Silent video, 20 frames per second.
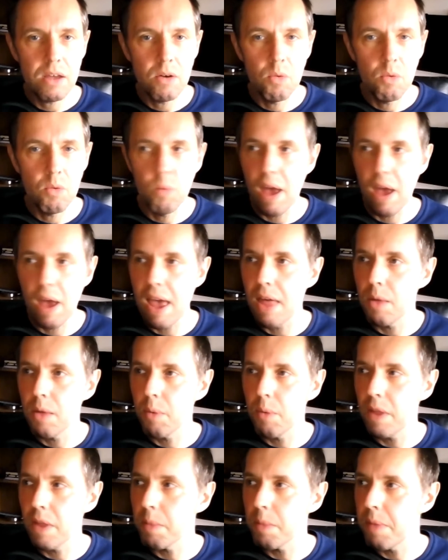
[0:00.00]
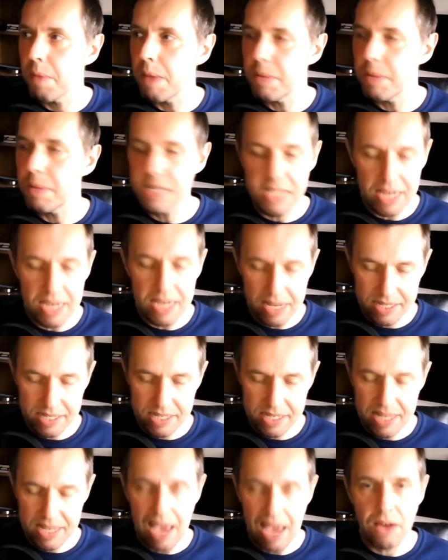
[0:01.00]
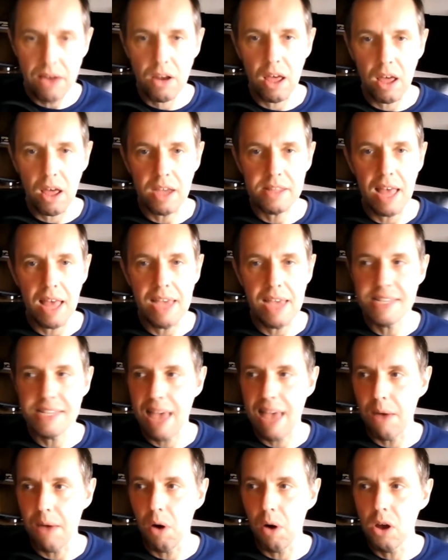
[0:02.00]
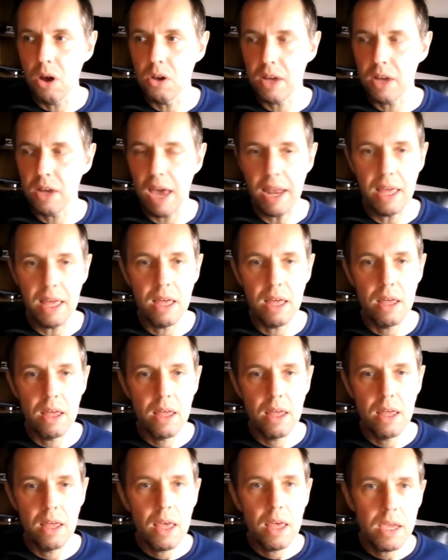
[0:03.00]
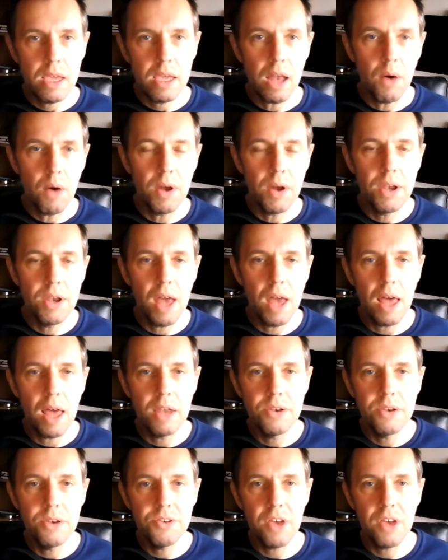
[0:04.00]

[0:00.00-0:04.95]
where the BBC let us down like that. Is how I look at it. You know, and